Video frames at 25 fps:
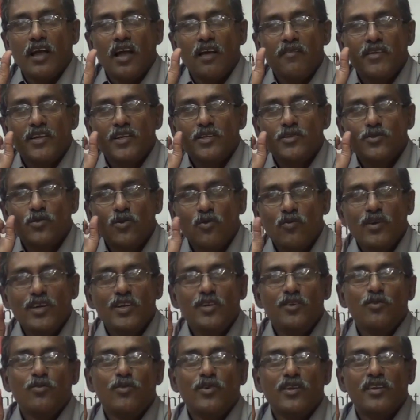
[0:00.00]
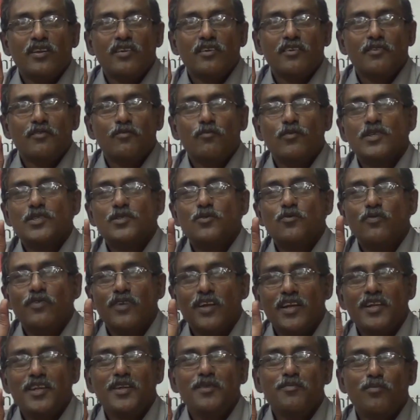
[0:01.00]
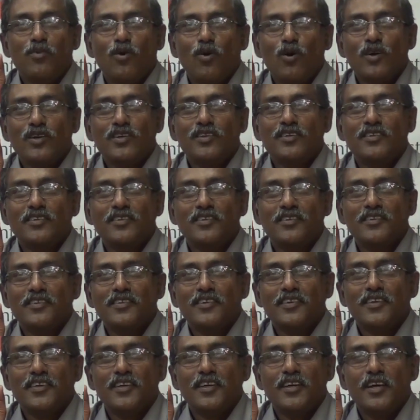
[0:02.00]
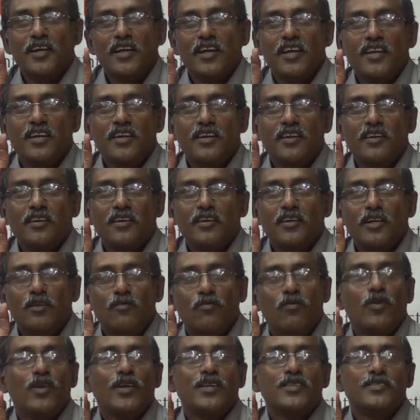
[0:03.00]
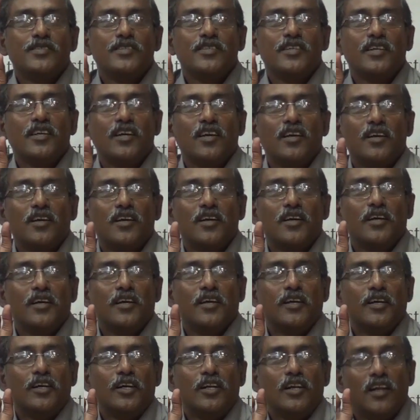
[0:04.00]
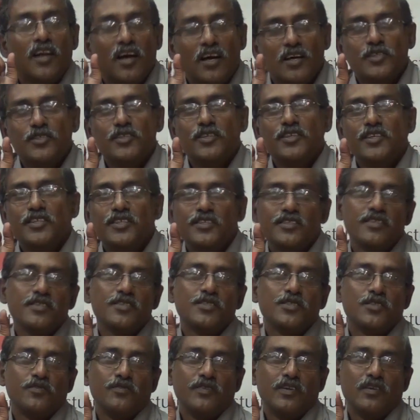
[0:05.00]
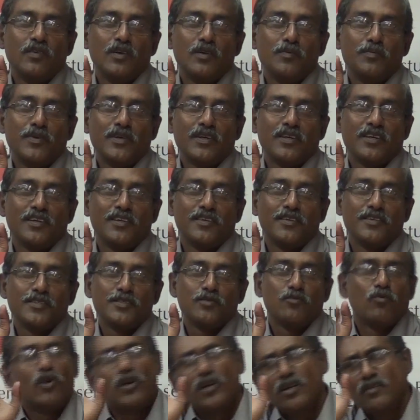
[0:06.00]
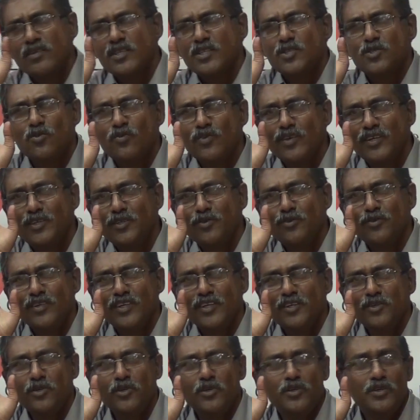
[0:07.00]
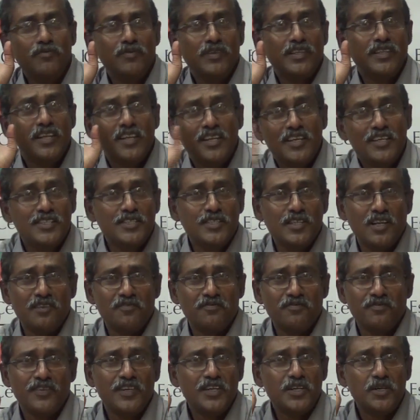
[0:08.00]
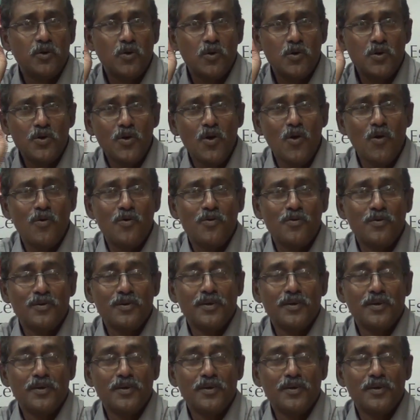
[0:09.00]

having Soviet Union was very important in influencing larger interests of developing countries. Whatever Soviet Union within itself, we don't know.